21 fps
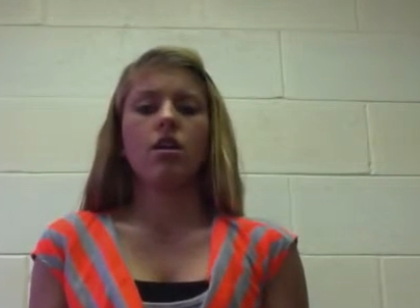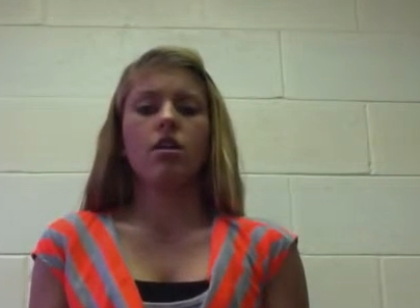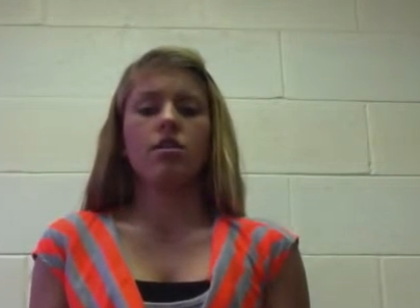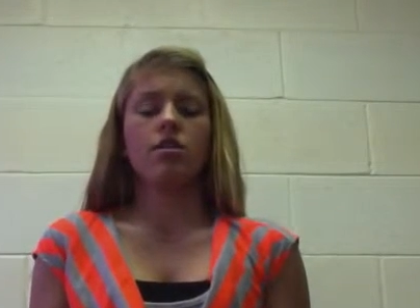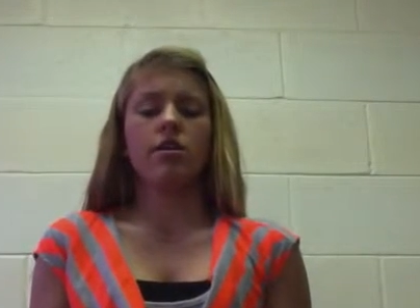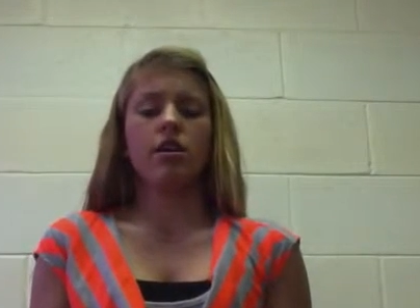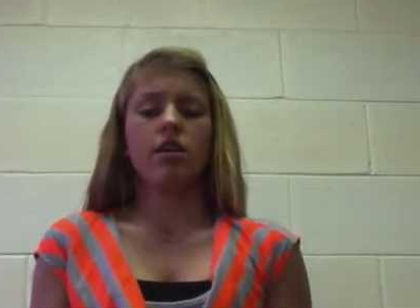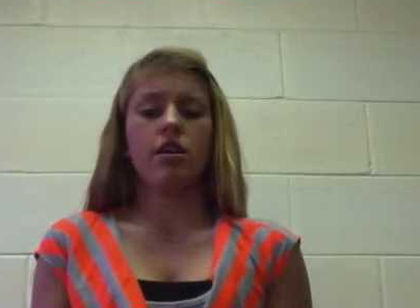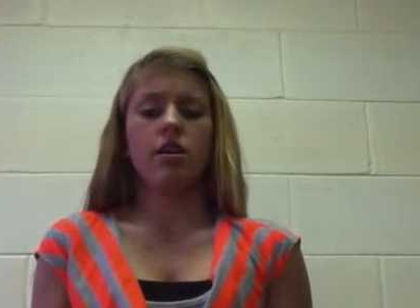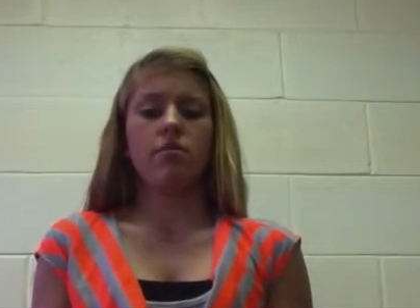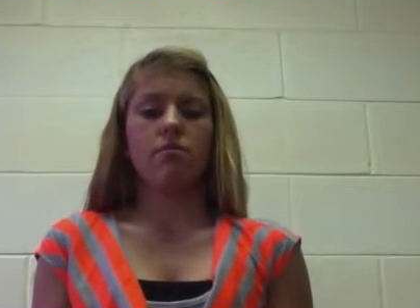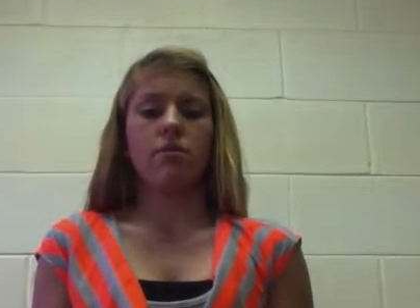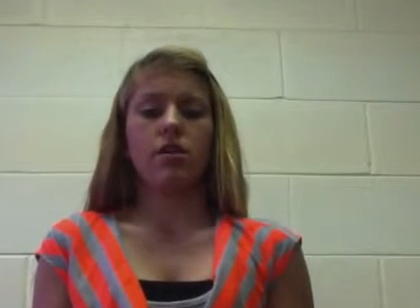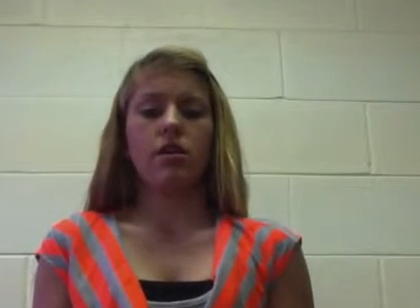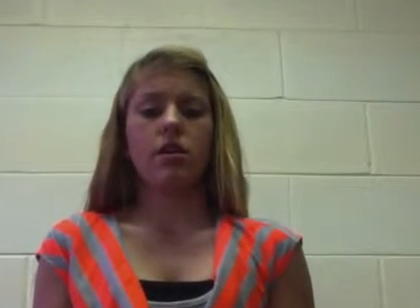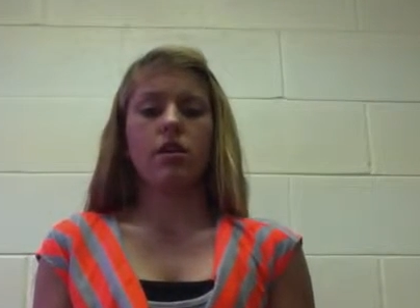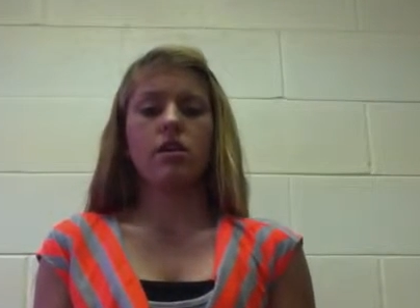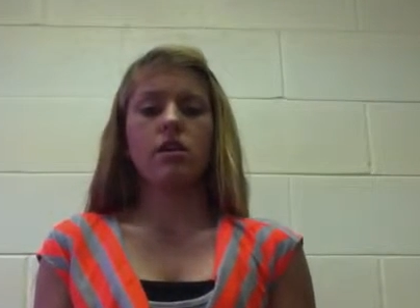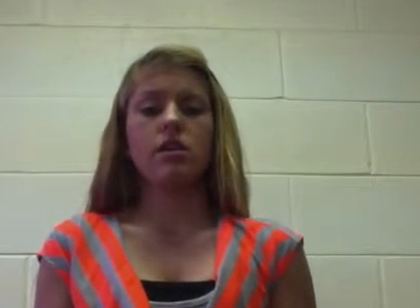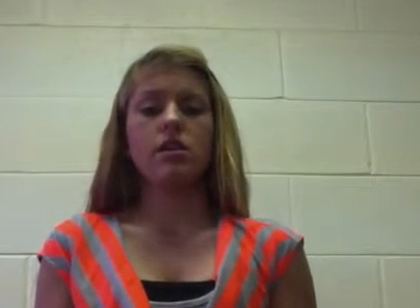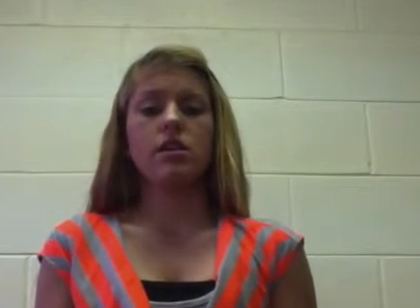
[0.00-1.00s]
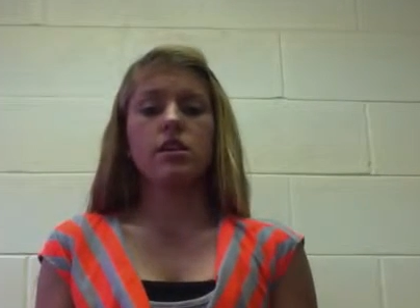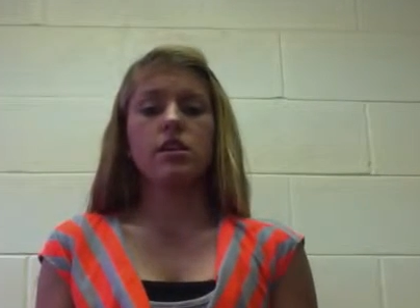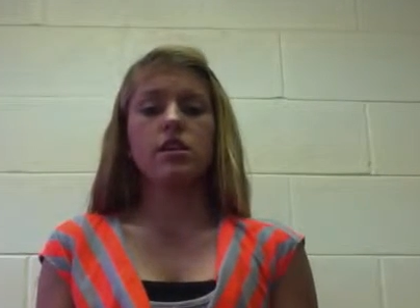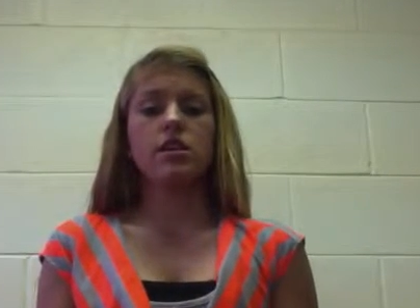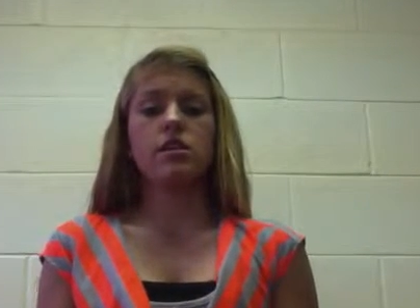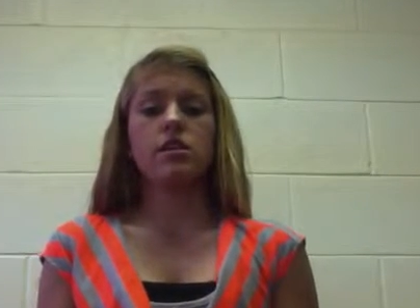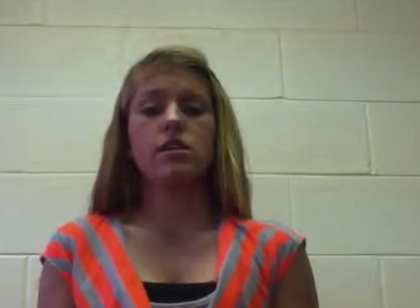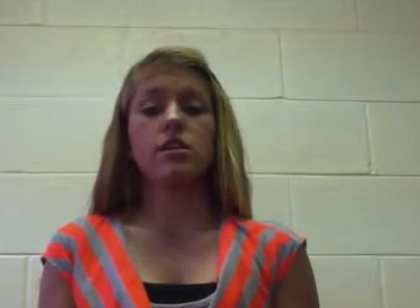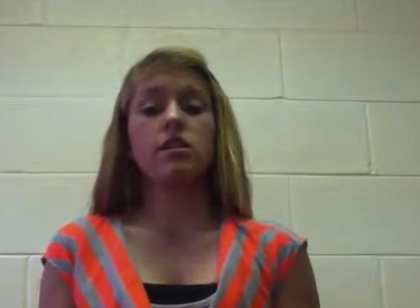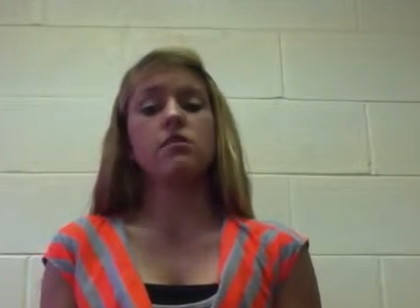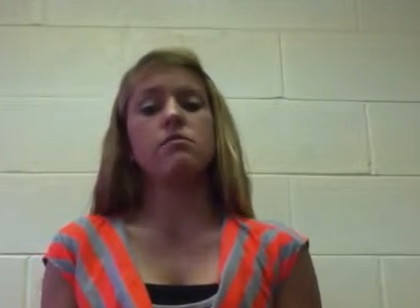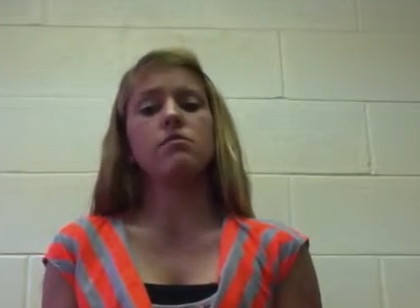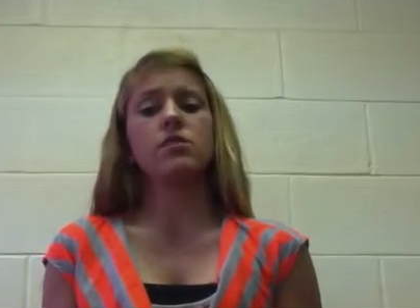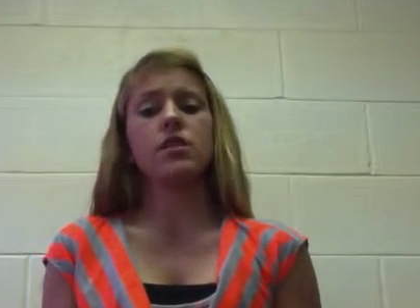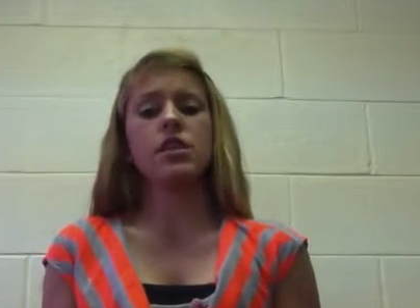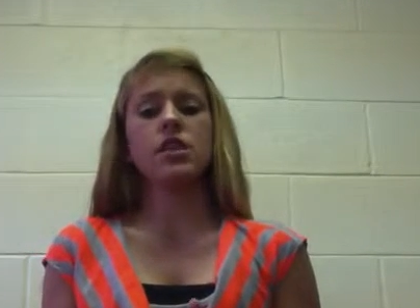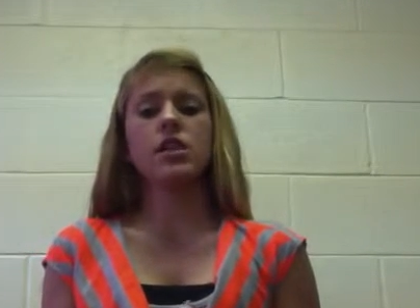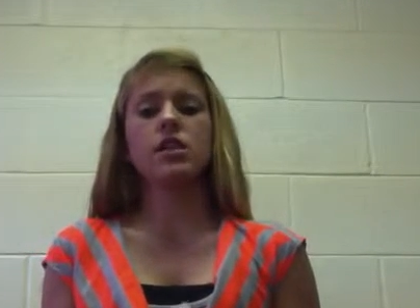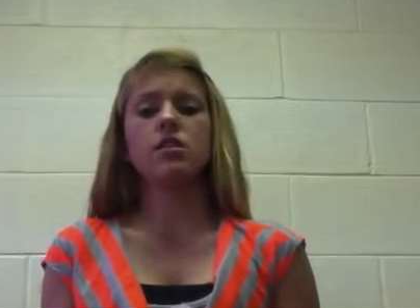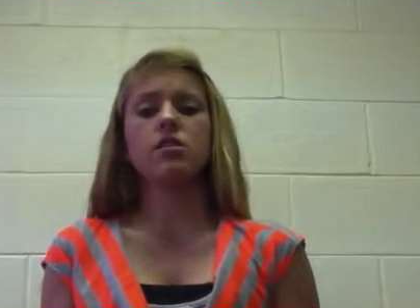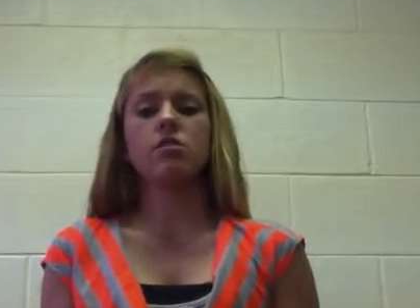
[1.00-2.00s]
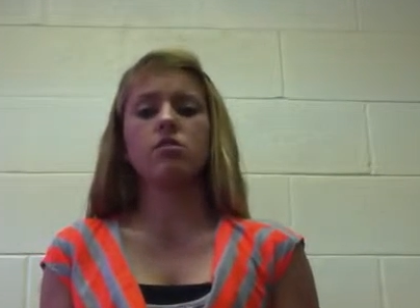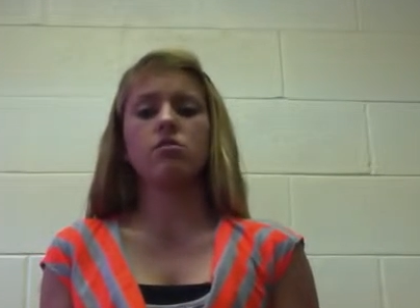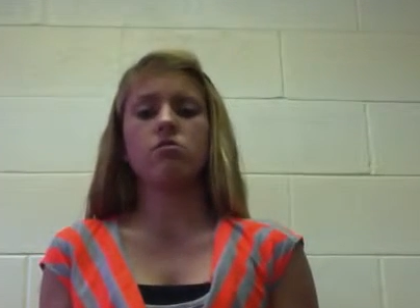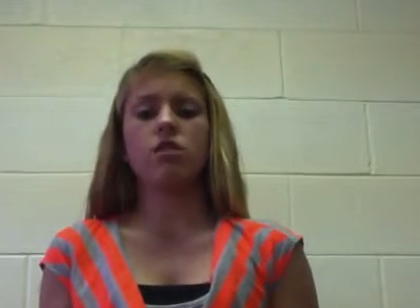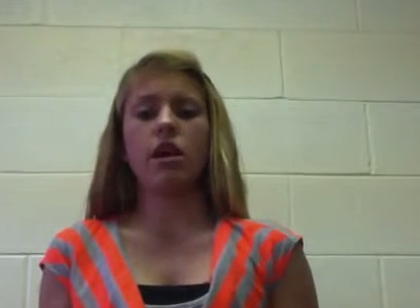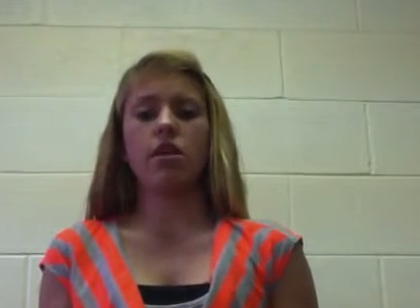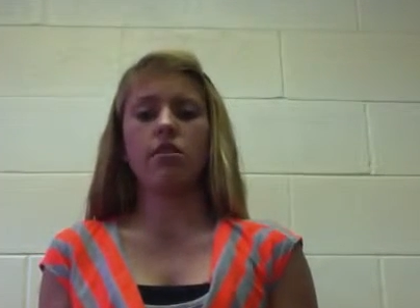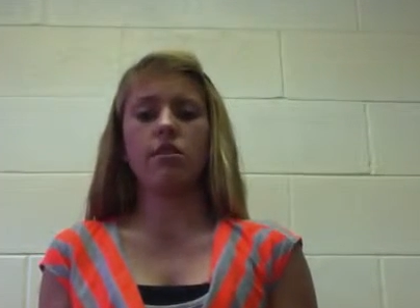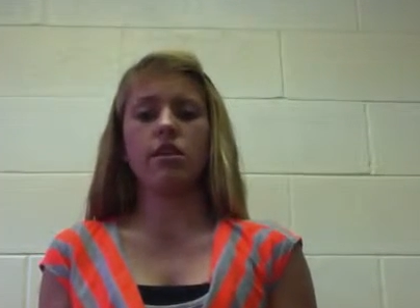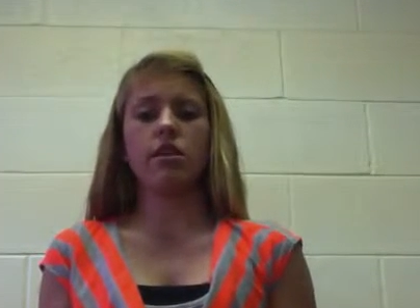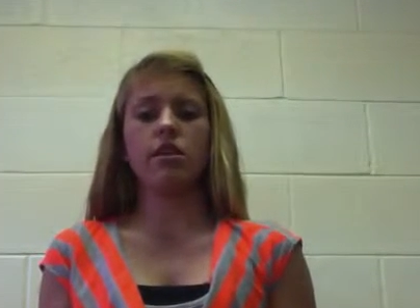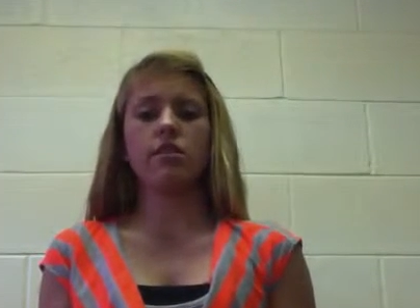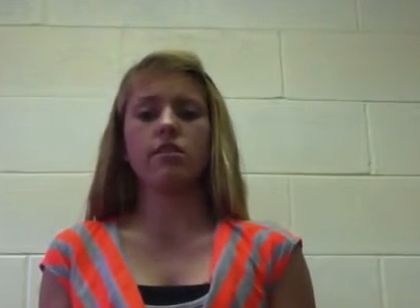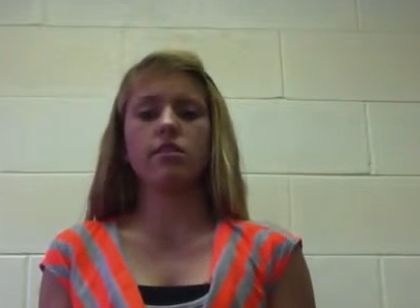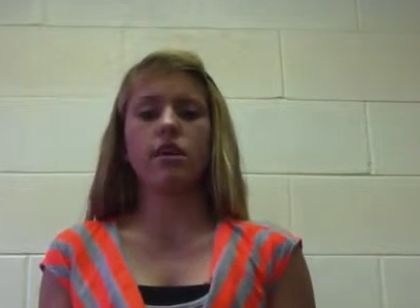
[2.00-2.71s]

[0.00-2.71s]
The immediate surroundings